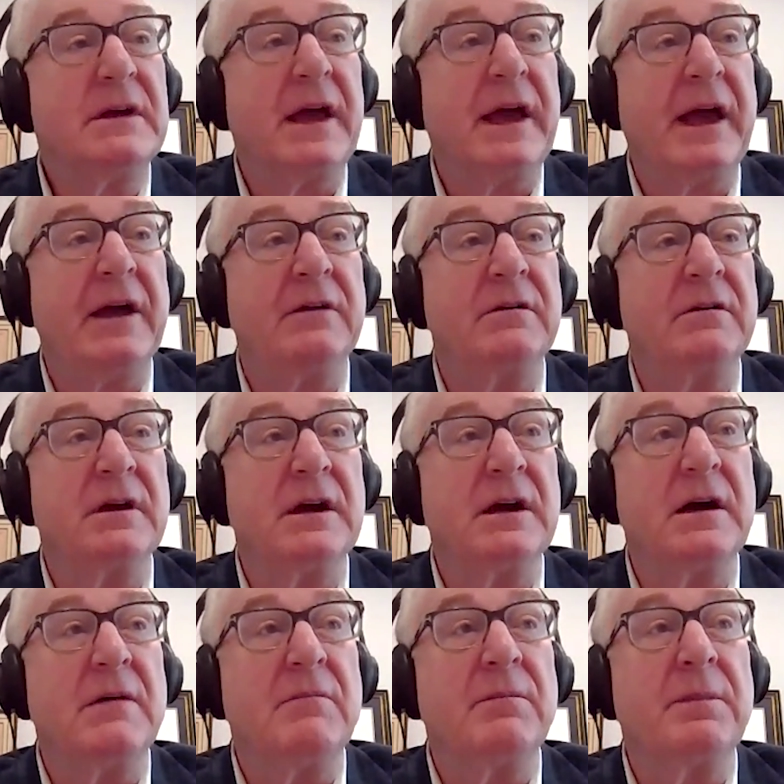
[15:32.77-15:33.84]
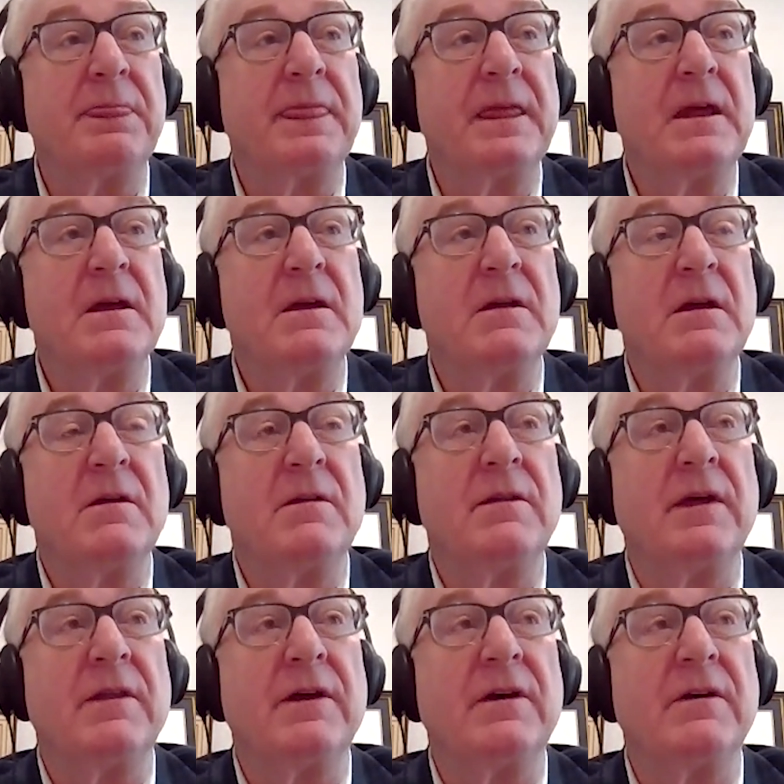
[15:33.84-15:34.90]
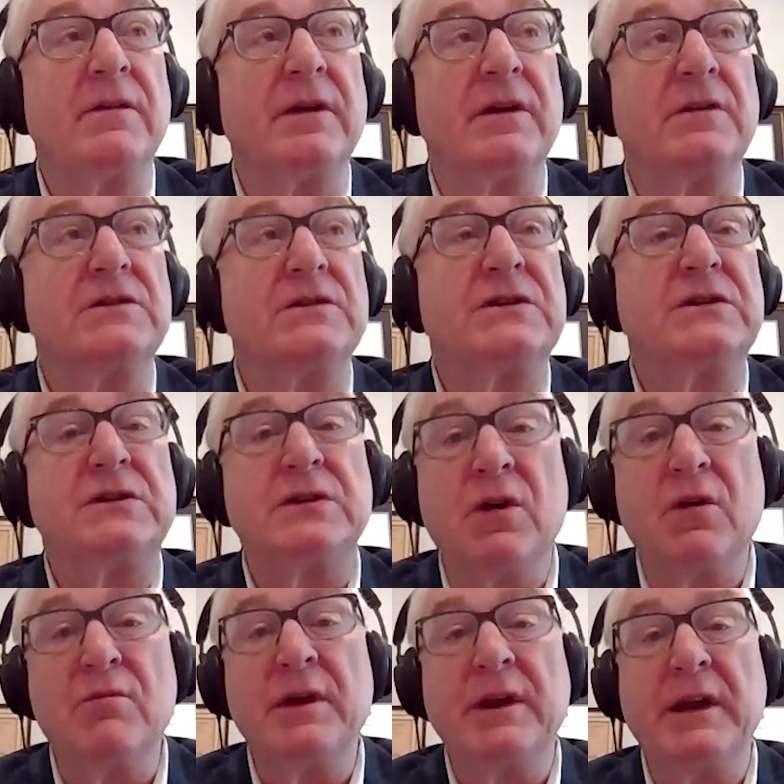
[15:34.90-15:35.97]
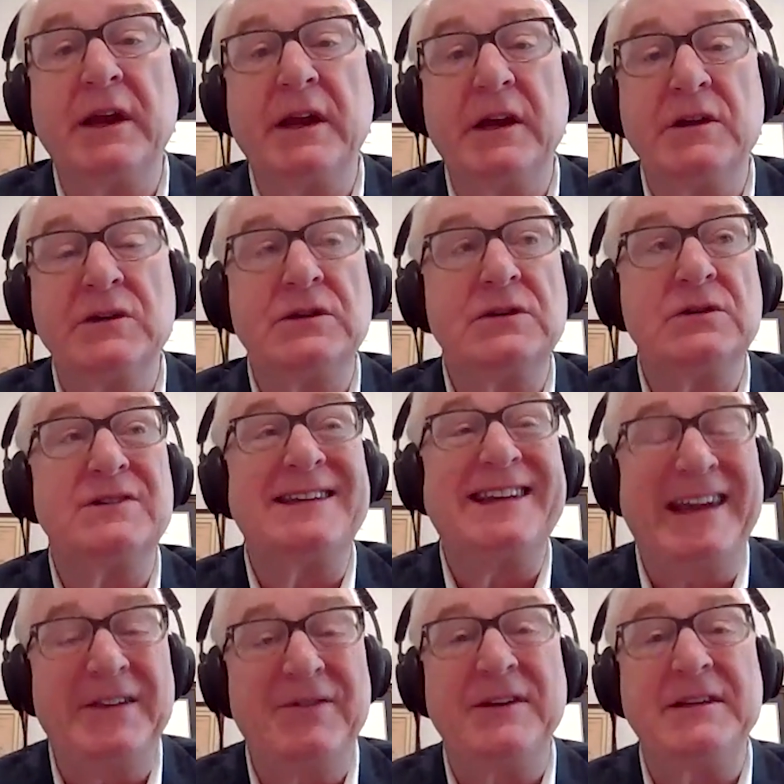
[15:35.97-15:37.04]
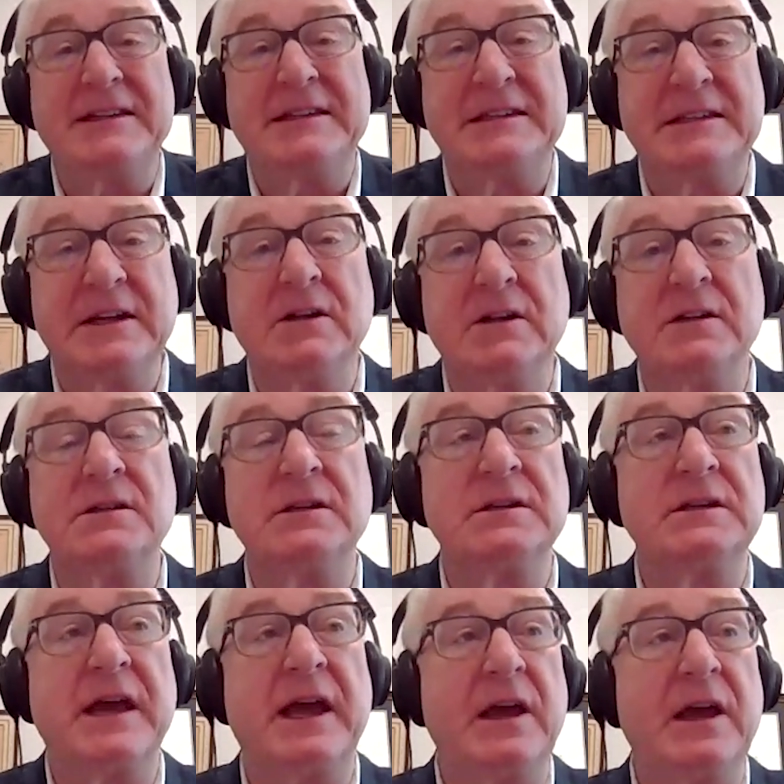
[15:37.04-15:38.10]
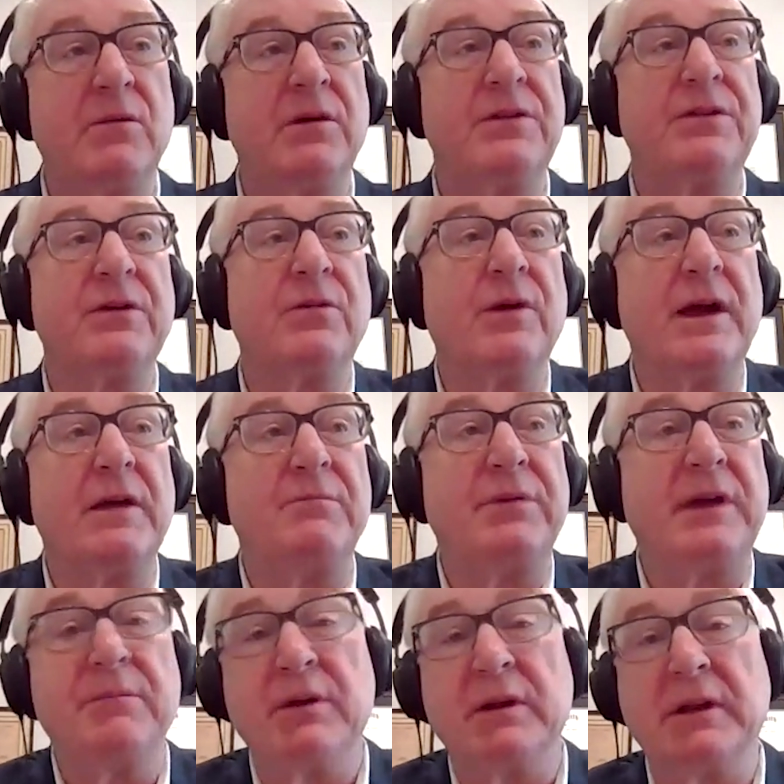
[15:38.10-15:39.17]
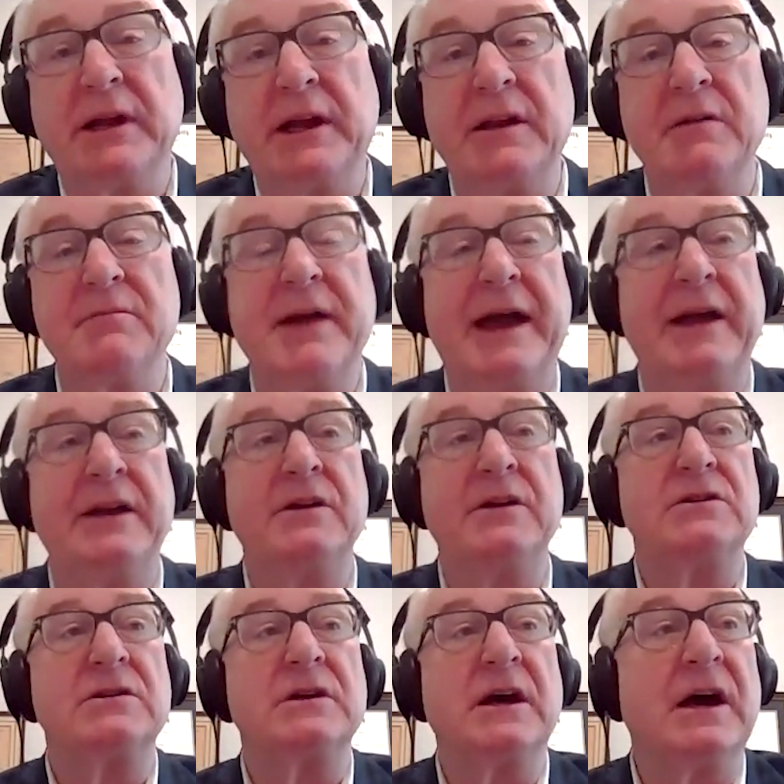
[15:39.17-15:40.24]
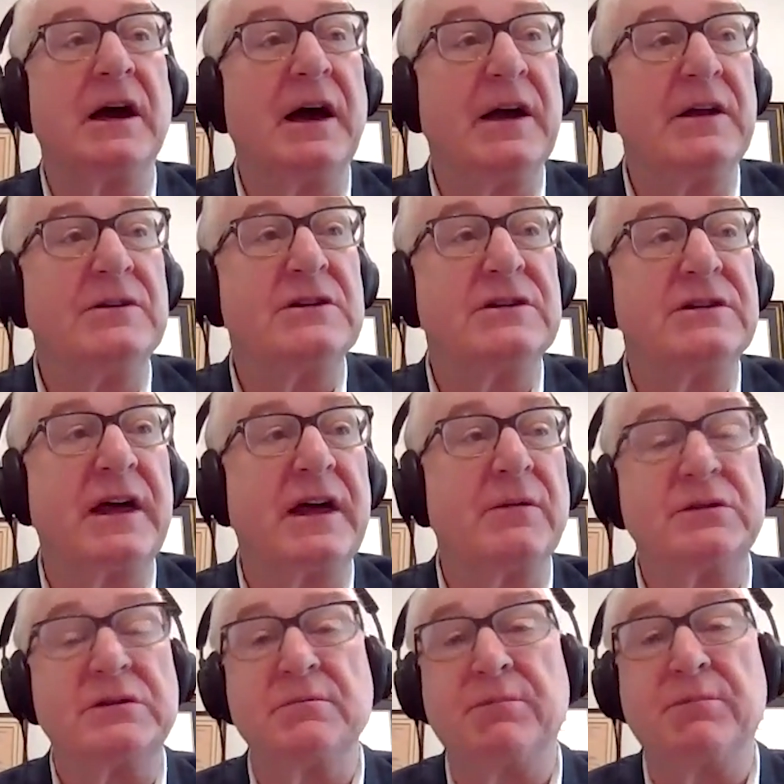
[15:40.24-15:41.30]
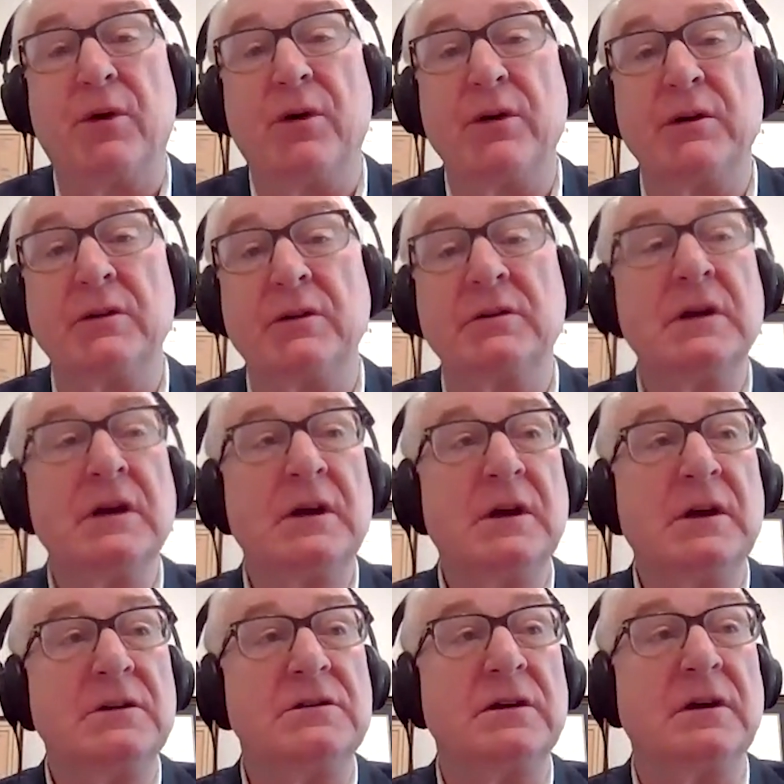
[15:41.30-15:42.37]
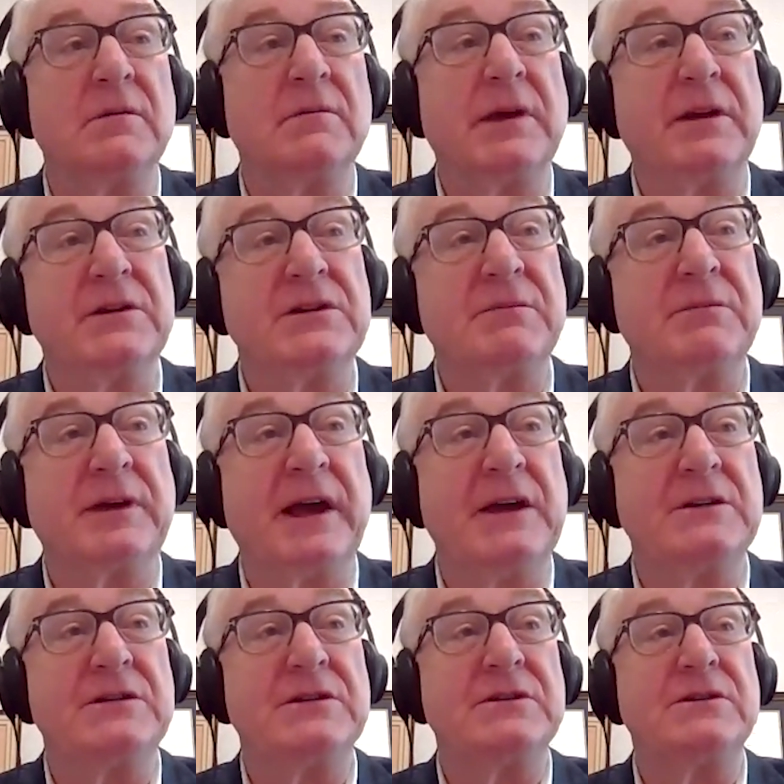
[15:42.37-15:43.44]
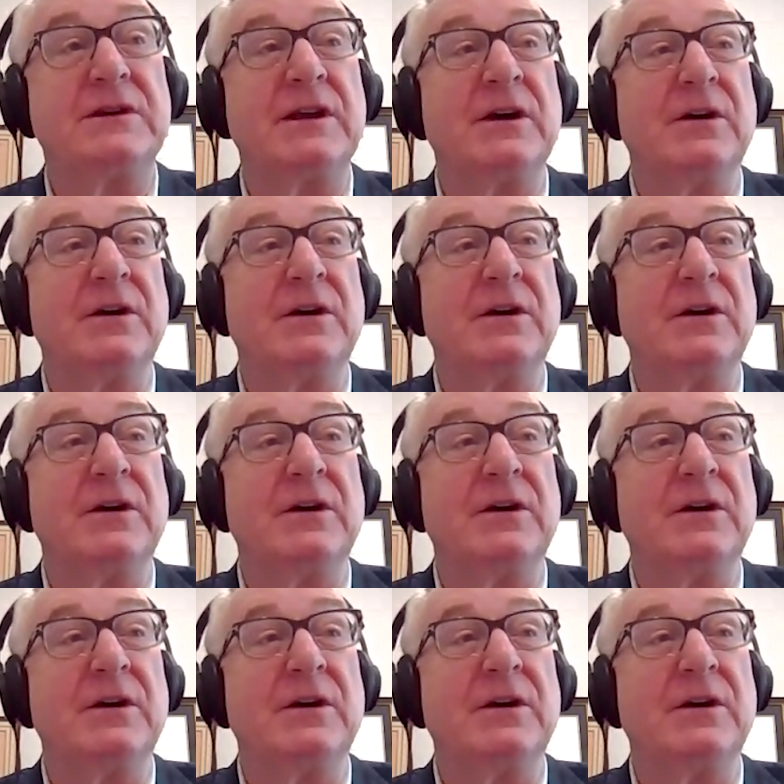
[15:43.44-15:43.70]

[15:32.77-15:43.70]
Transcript: And there's so many issues, even still today, with the way people lead and manage. I just thought it was important to, in some cases,